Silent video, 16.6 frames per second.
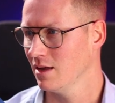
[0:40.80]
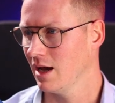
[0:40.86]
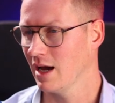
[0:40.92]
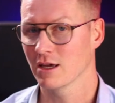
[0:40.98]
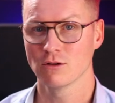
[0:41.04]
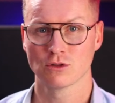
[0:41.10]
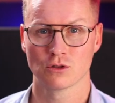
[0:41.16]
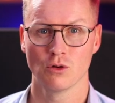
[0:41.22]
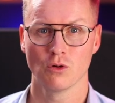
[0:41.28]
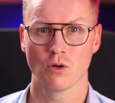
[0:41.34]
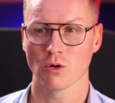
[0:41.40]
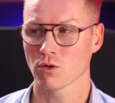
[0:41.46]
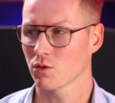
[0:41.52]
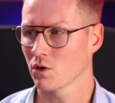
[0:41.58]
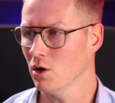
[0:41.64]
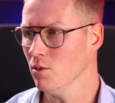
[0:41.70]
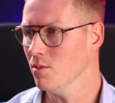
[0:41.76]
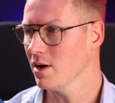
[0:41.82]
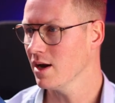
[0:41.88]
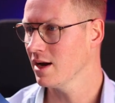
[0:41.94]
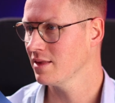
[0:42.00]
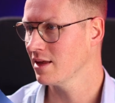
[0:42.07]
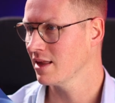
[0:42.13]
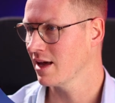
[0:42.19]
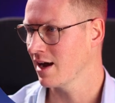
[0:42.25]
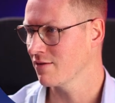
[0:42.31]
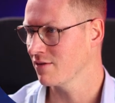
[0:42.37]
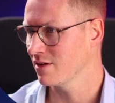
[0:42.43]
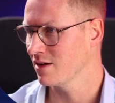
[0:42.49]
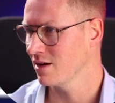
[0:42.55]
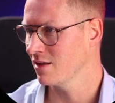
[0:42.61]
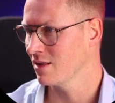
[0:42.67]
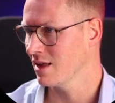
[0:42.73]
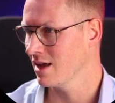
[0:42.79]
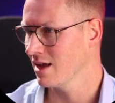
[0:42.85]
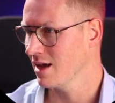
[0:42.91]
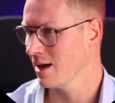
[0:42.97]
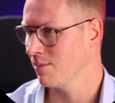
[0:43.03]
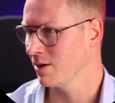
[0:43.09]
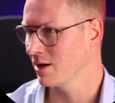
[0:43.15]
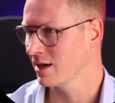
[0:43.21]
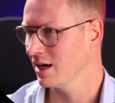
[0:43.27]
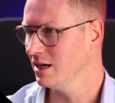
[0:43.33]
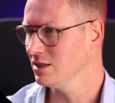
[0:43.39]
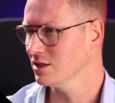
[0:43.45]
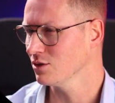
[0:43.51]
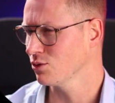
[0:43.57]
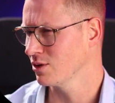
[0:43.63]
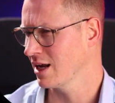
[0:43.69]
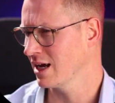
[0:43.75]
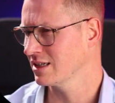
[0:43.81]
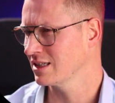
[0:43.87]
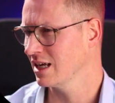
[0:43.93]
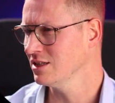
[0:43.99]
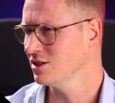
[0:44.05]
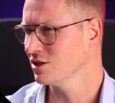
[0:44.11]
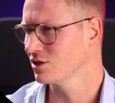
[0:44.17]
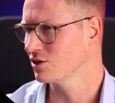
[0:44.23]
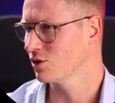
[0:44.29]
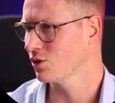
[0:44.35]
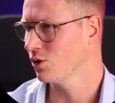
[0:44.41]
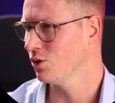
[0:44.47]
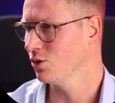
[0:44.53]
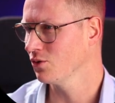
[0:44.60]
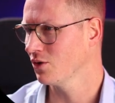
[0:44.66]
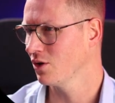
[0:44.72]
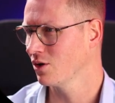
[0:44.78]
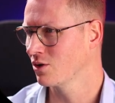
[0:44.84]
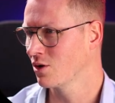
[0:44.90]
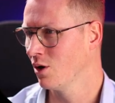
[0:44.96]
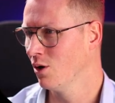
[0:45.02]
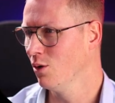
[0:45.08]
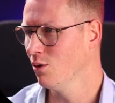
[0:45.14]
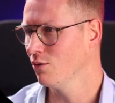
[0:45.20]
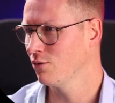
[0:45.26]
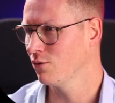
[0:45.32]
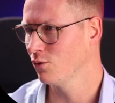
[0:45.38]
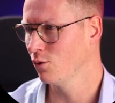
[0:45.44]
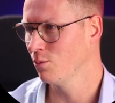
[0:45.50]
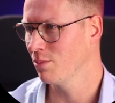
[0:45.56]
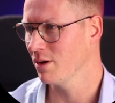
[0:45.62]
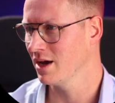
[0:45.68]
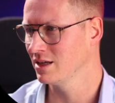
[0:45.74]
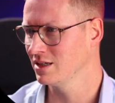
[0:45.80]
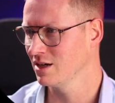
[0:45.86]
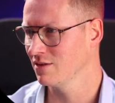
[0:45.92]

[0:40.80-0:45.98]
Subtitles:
I use Google Chrome, and then I have an application or an extension called Go Full Page.